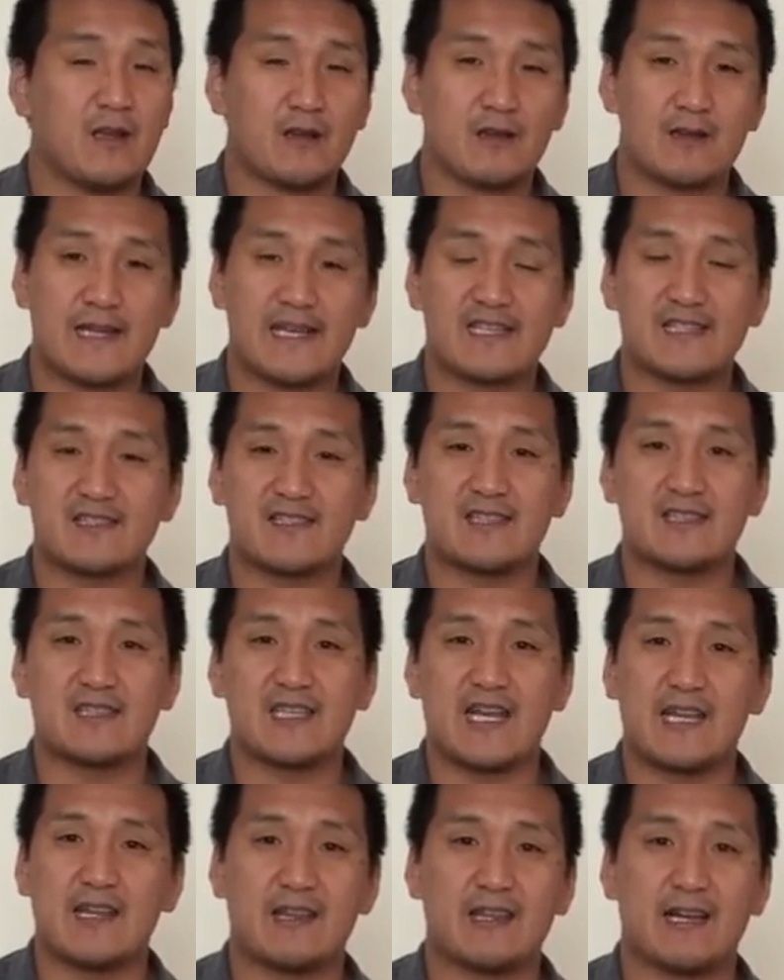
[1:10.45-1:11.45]
Less than
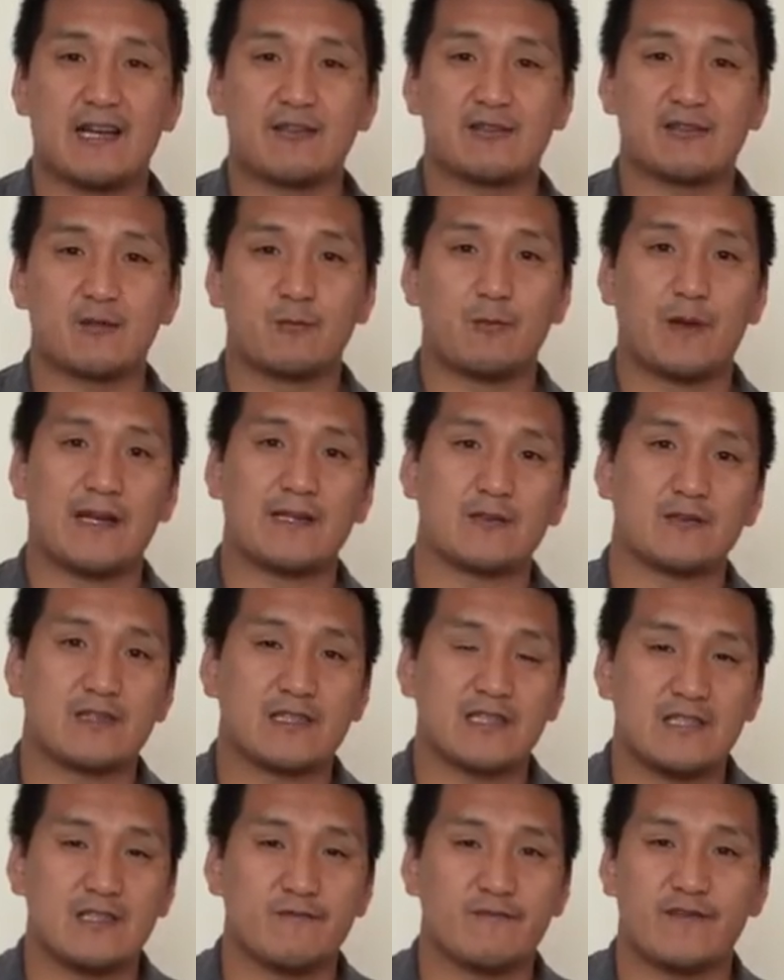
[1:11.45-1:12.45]
10,000 bottles
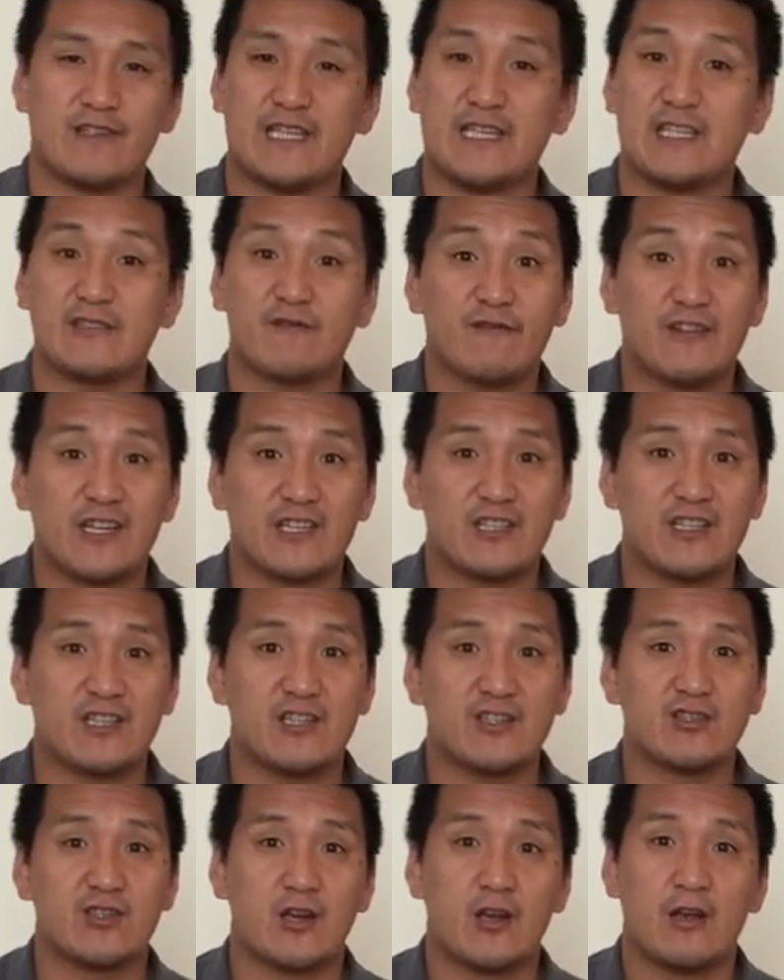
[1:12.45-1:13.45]
each
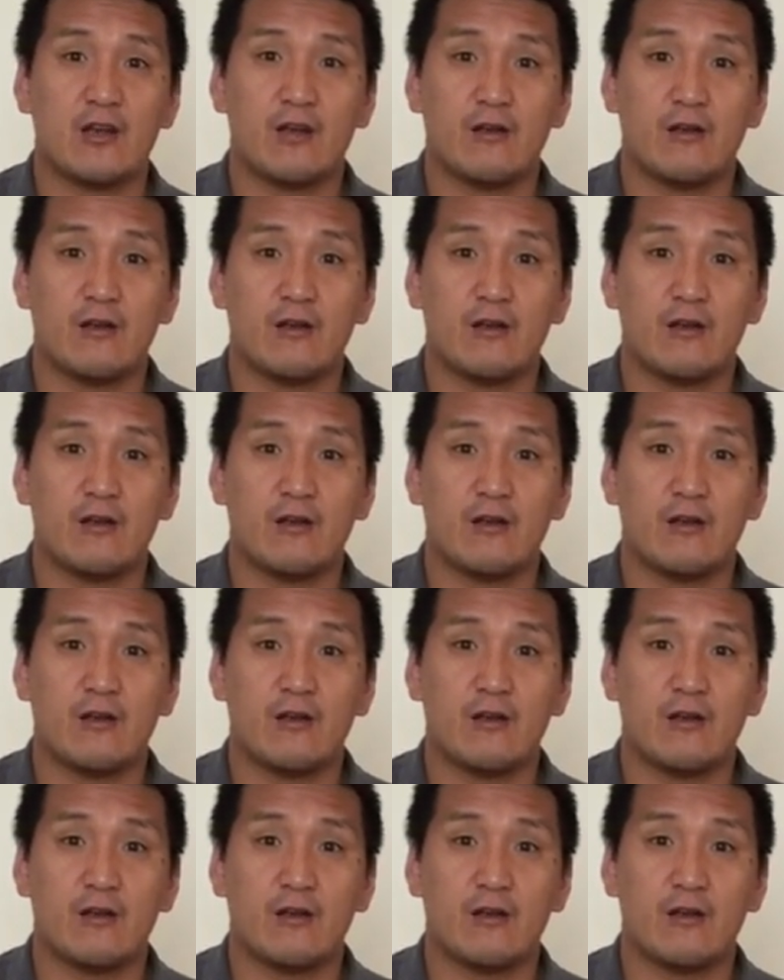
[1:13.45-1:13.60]
vintage.